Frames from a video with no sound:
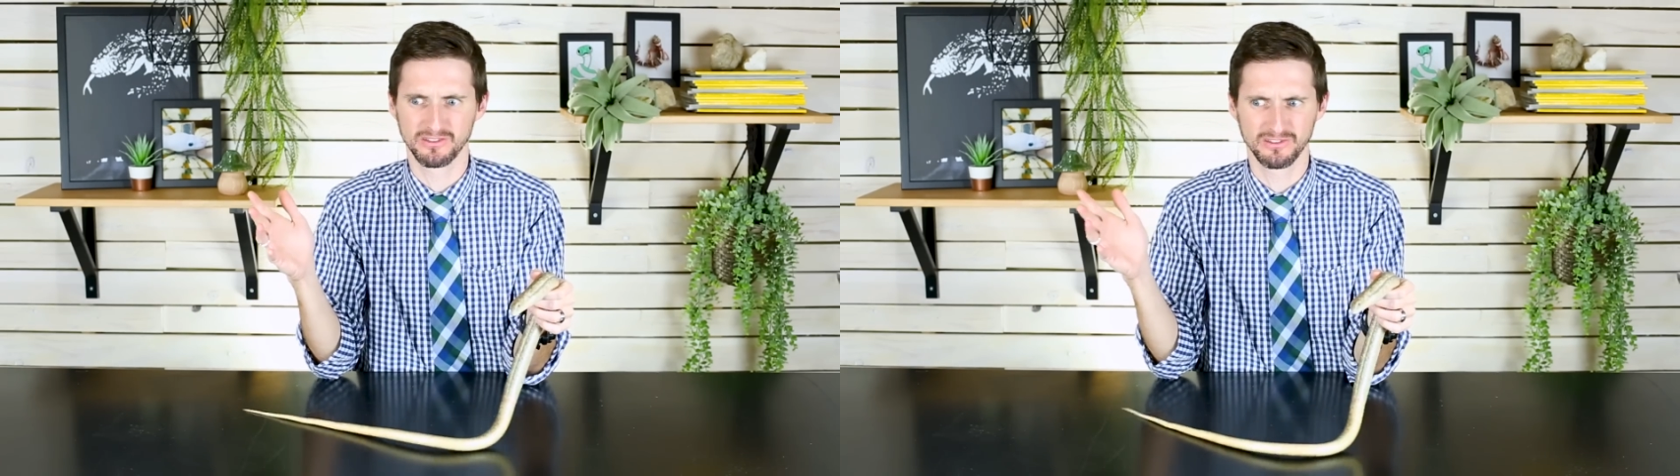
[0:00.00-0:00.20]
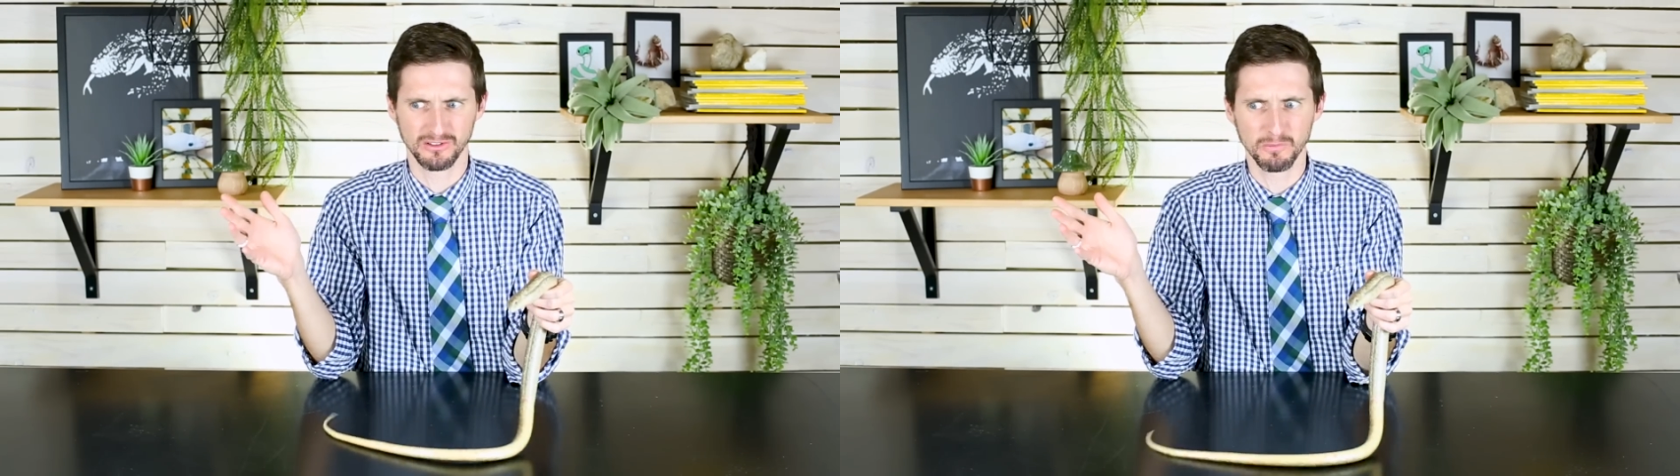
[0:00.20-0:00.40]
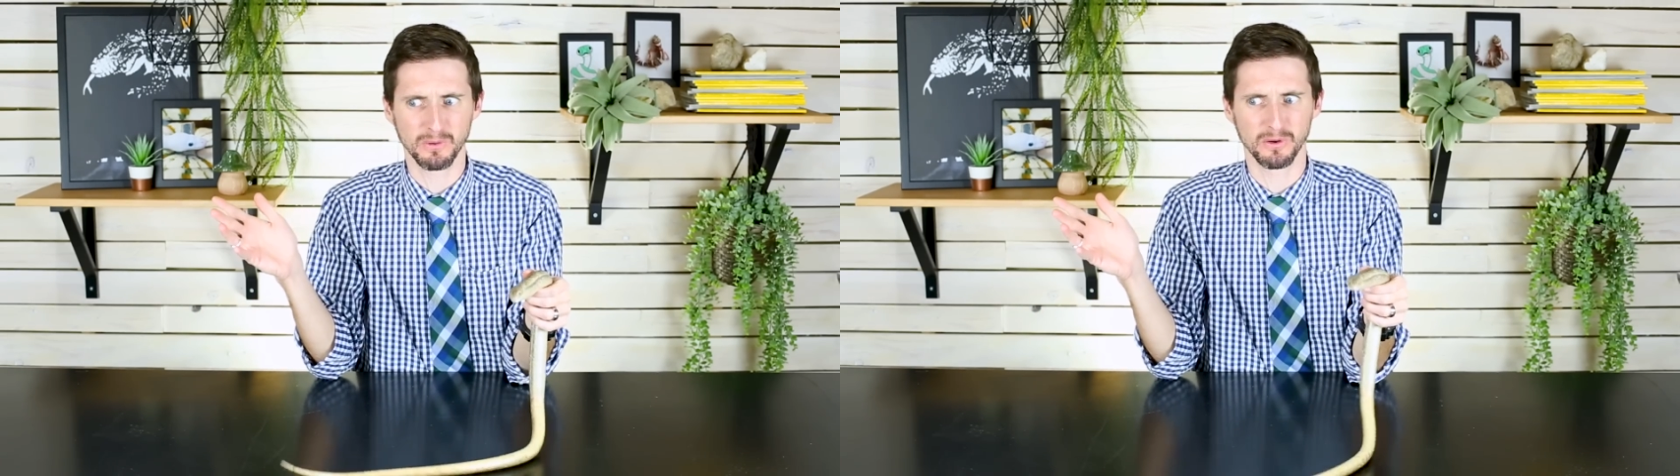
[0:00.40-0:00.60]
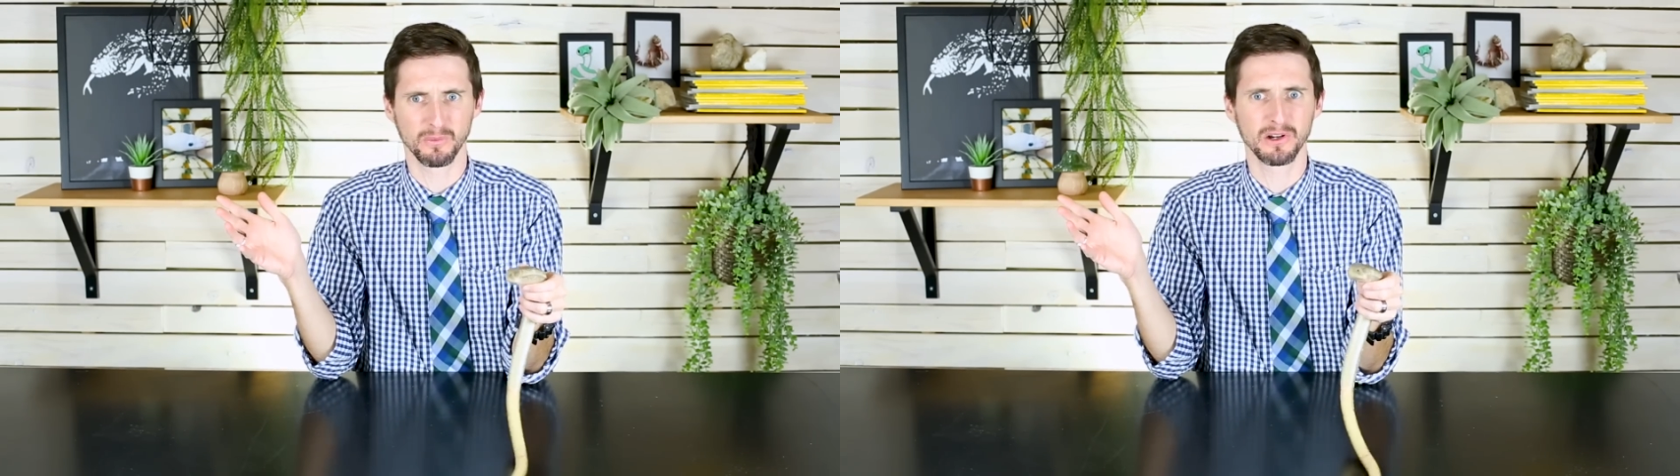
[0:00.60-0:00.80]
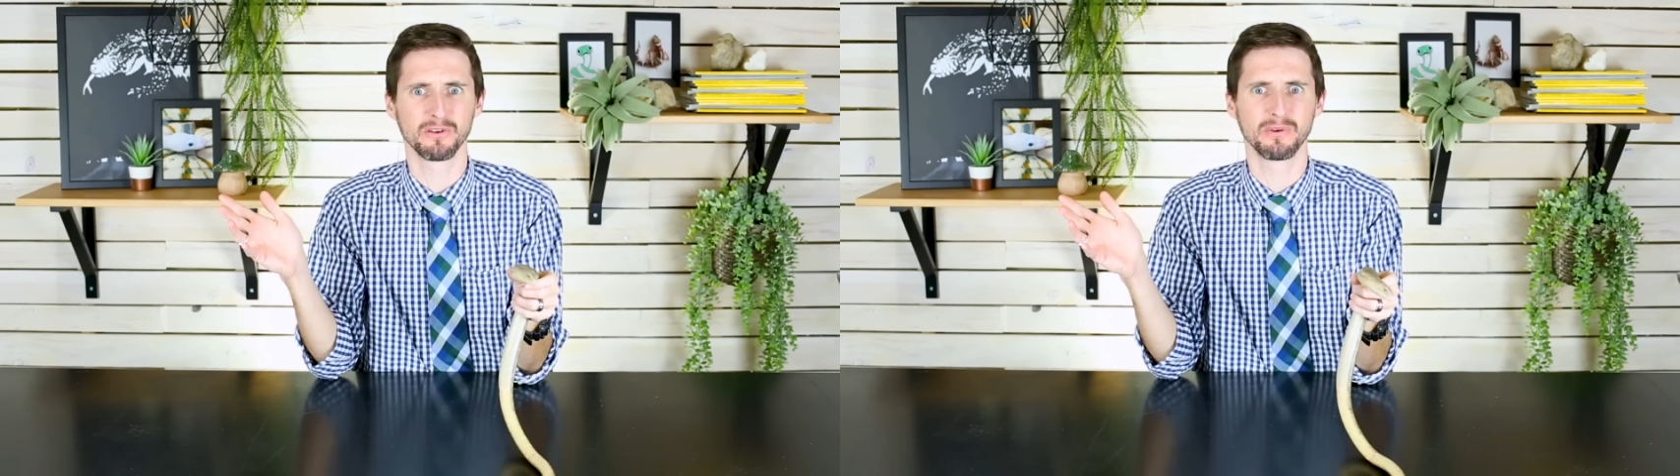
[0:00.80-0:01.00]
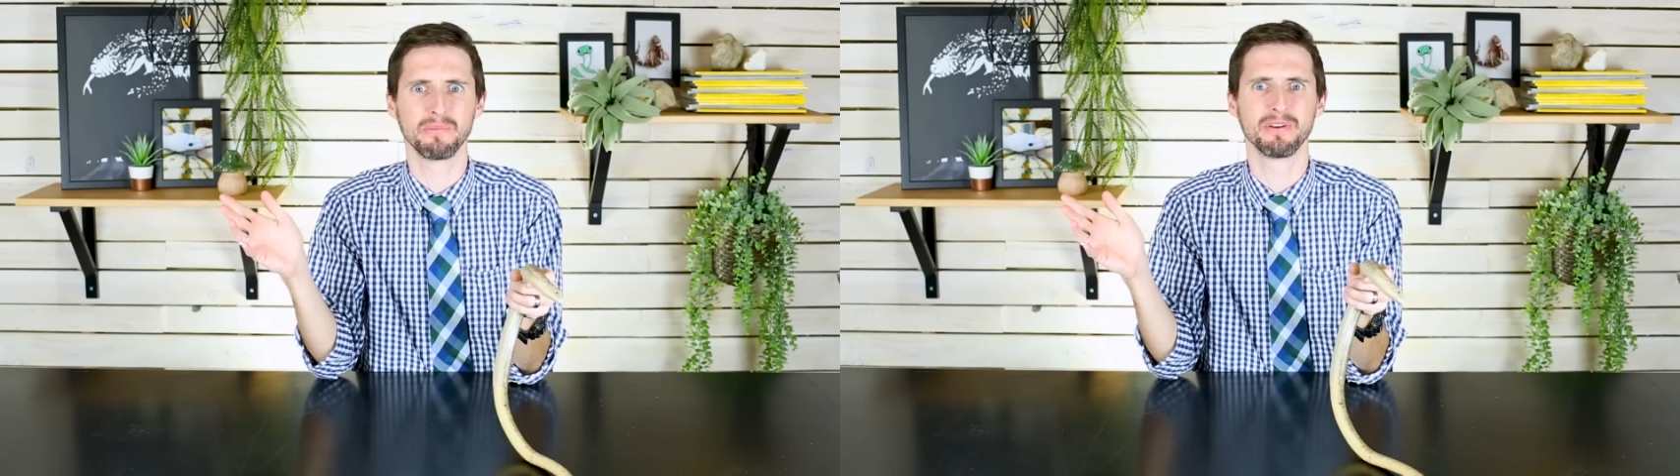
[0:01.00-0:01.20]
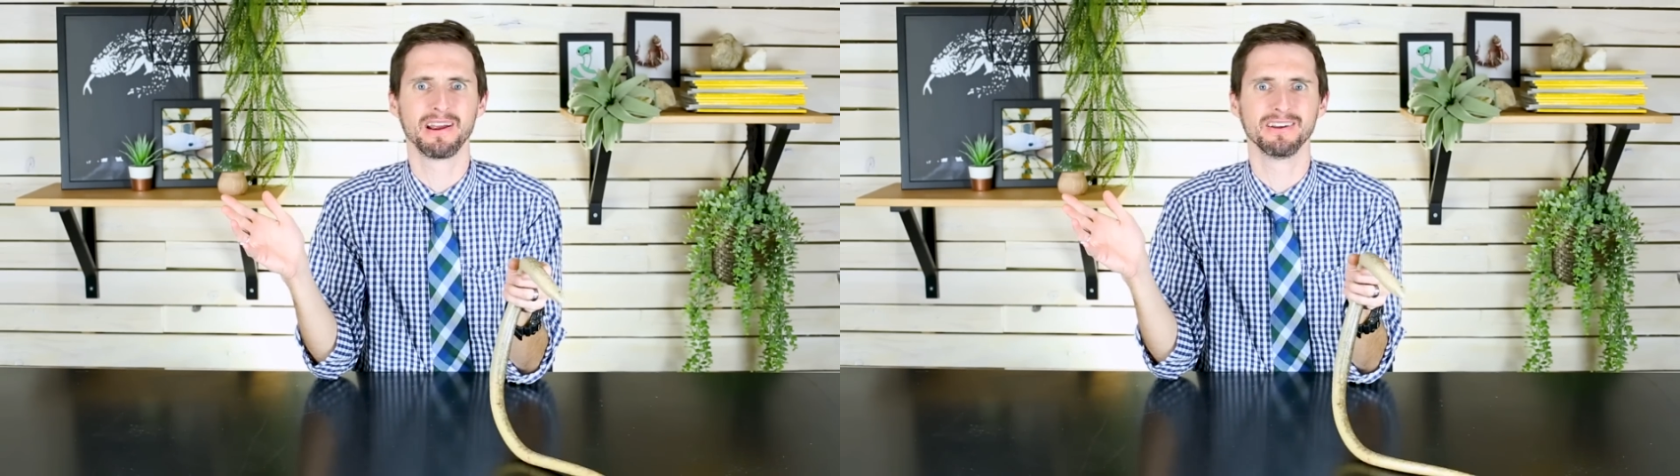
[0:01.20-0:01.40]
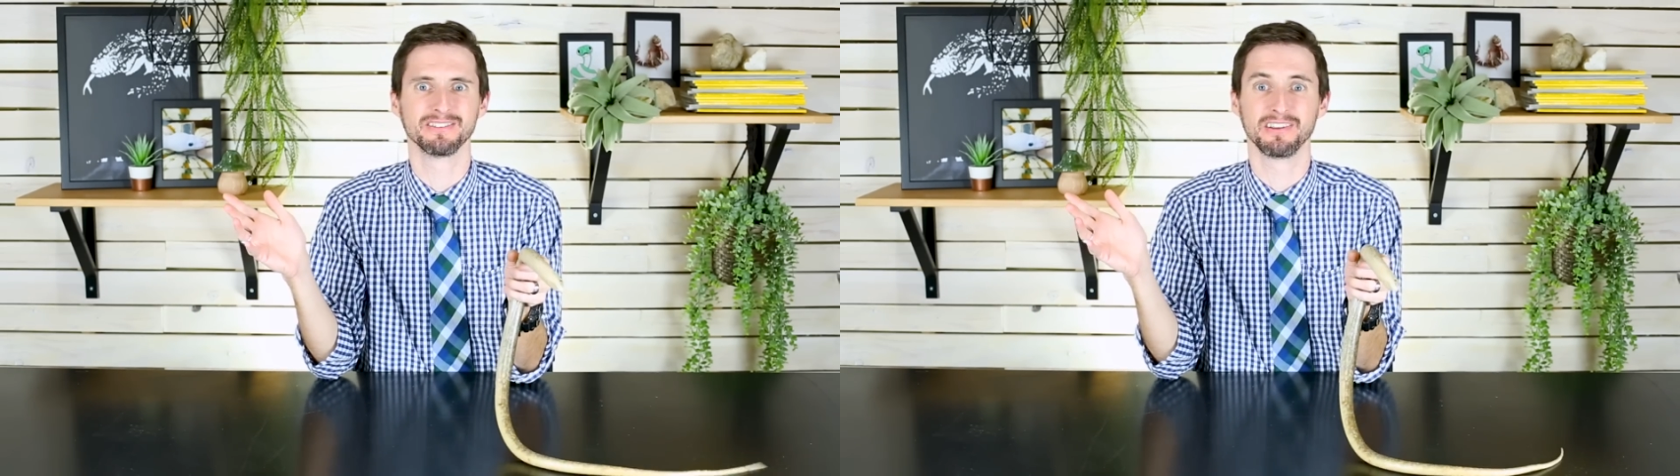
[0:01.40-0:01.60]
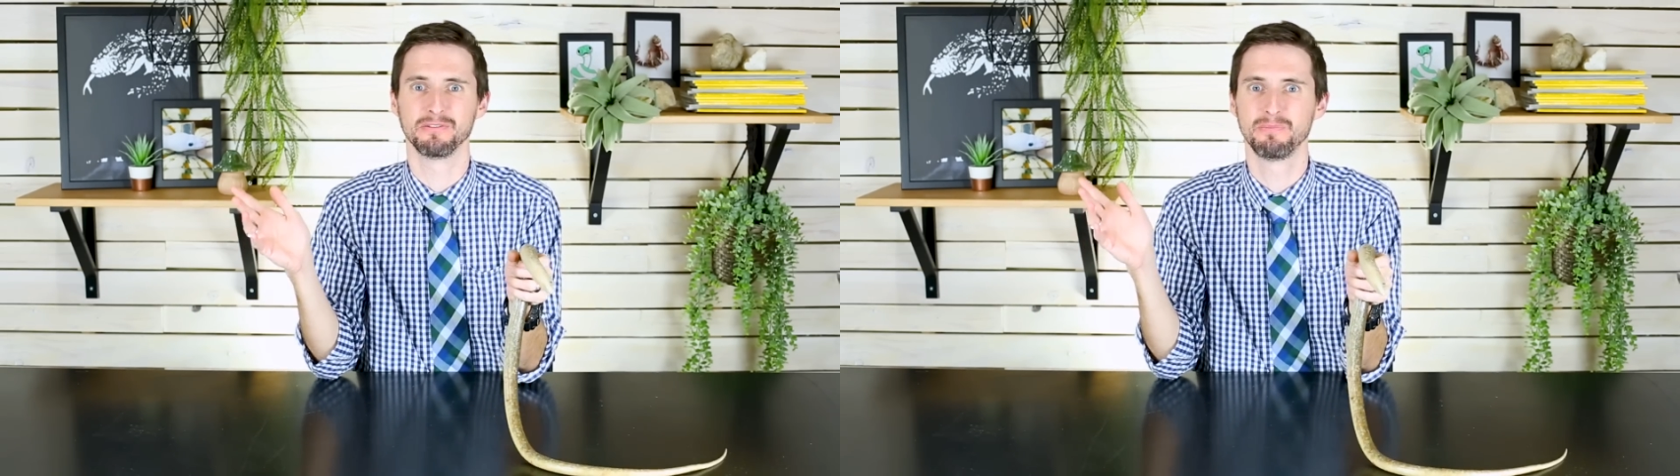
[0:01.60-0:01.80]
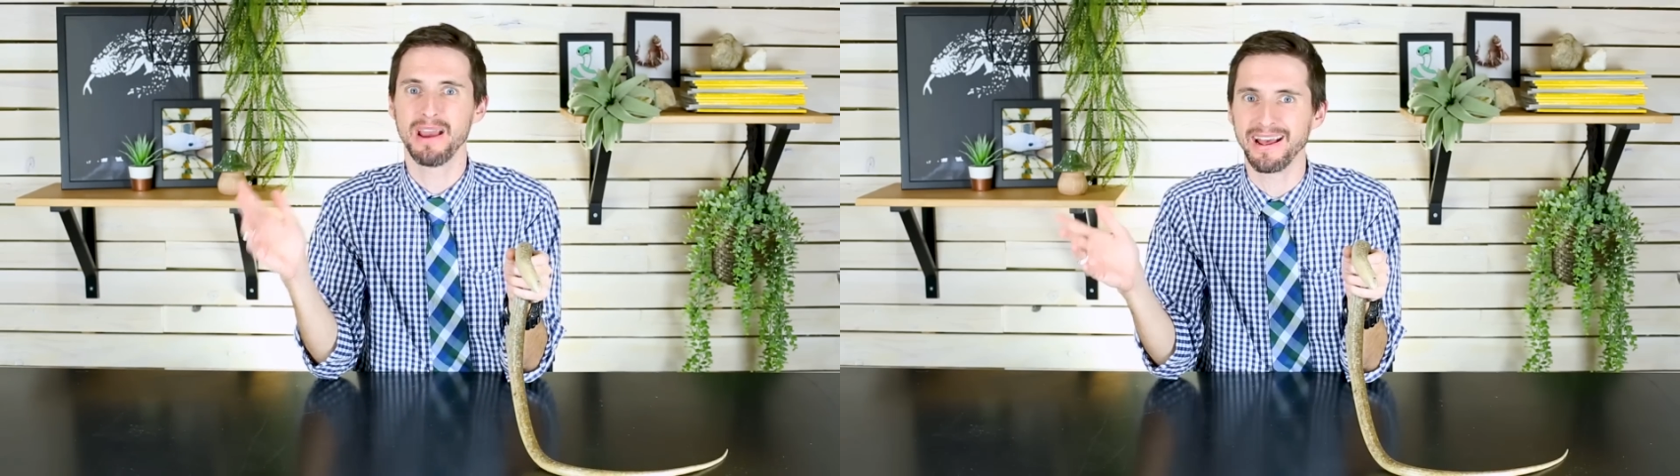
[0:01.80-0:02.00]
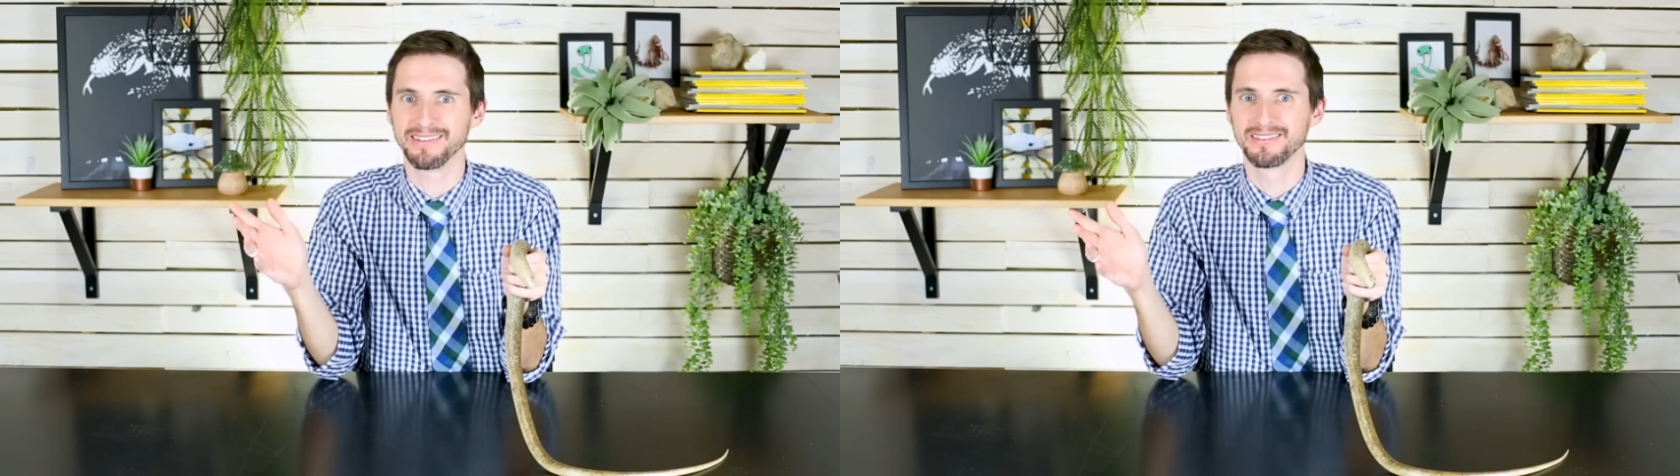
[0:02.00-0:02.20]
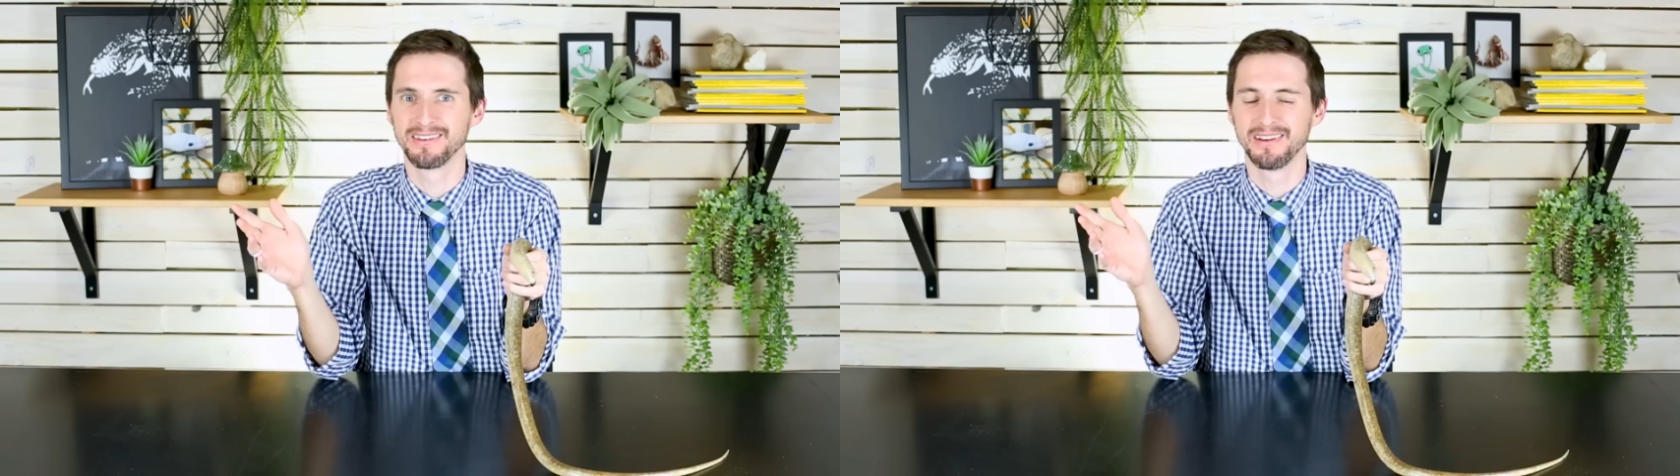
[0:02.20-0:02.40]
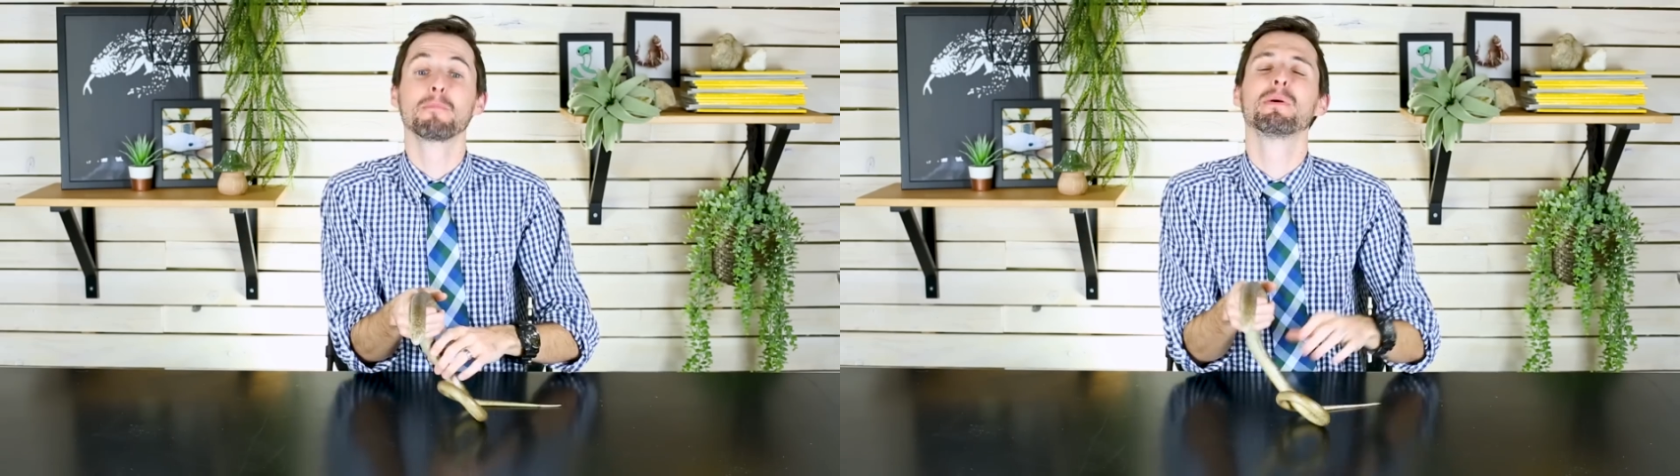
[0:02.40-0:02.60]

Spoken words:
super weird reptiles as pets.